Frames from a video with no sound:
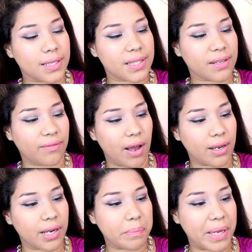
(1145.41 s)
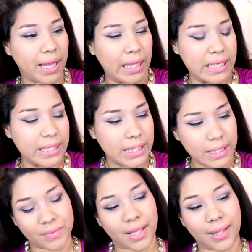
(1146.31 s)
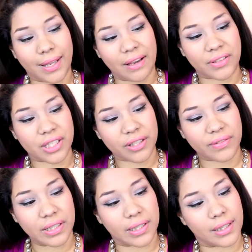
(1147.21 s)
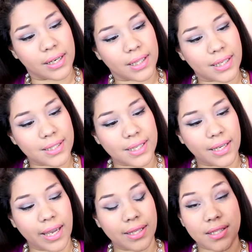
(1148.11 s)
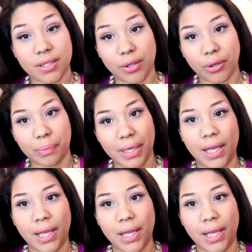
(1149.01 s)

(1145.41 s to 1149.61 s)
Savon de Bellis Lavender Vanilla Cleansing Hand Soap,